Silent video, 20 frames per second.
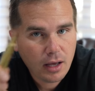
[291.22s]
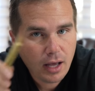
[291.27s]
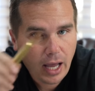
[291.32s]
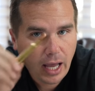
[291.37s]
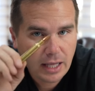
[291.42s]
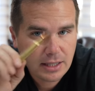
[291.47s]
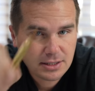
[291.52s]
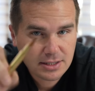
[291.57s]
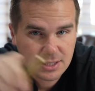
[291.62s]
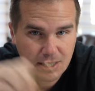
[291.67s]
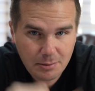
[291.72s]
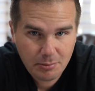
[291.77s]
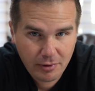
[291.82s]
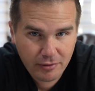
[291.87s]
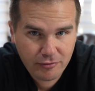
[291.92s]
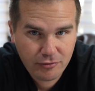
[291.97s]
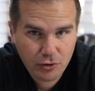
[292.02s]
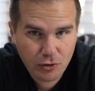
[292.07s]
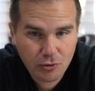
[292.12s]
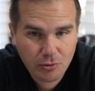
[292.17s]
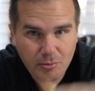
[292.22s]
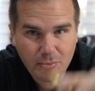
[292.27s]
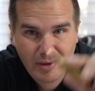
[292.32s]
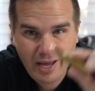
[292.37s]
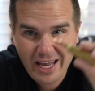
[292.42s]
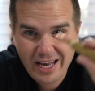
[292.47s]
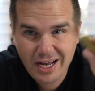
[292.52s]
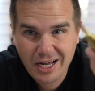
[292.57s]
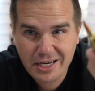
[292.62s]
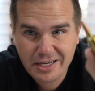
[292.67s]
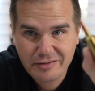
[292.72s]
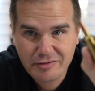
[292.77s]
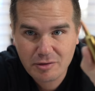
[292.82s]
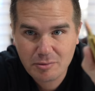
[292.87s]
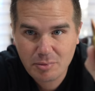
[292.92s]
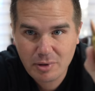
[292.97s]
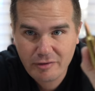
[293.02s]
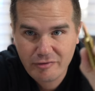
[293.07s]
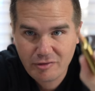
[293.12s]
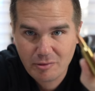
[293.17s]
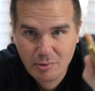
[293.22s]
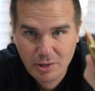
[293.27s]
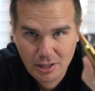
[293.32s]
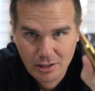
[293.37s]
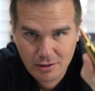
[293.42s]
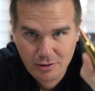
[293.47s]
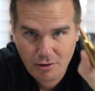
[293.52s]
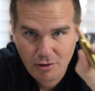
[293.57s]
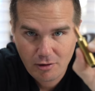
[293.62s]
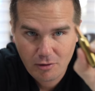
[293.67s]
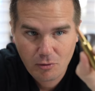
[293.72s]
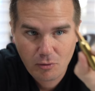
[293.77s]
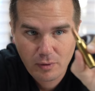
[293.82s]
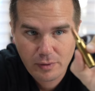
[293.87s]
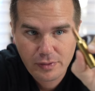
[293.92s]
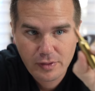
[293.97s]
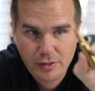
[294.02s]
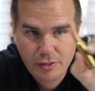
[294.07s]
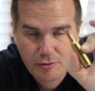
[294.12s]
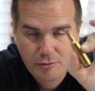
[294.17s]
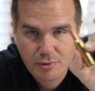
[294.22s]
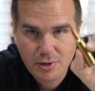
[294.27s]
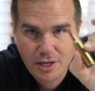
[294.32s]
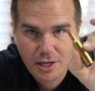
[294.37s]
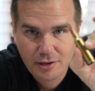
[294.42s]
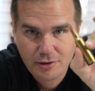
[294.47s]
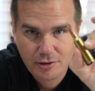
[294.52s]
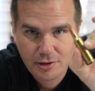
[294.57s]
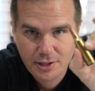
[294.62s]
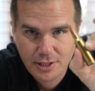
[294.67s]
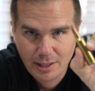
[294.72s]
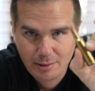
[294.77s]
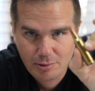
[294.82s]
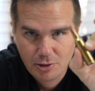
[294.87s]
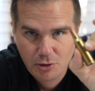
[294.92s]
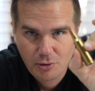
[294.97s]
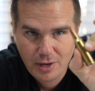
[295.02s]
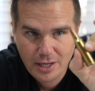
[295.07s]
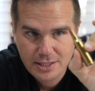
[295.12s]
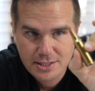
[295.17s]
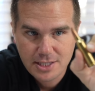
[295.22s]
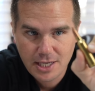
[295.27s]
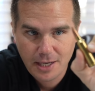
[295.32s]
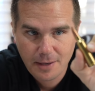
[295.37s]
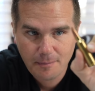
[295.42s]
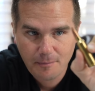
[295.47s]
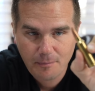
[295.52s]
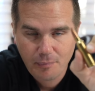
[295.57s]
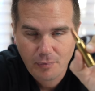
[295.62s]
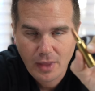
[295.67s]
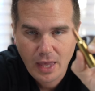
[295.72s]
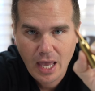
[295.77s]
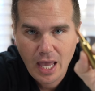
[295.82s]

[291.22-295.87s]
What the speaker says: And some of you may not even be familiar with the 300 WSM.